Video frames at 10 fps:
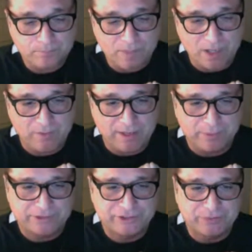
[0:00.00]
they would
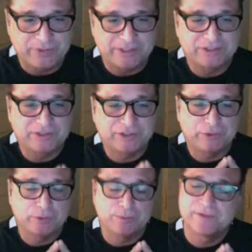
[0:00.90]
do this to
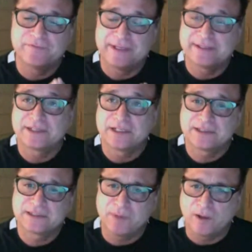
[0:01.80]
prevent
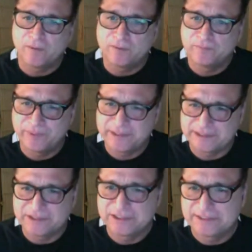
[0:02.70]
small
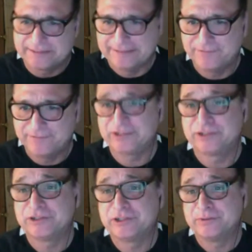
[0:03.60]
businesses and innovation
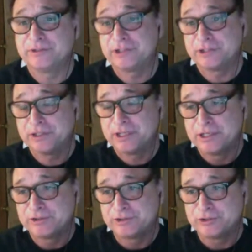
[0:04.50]

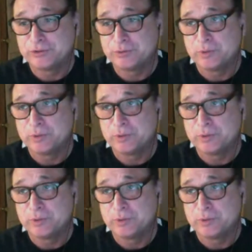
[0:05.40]
to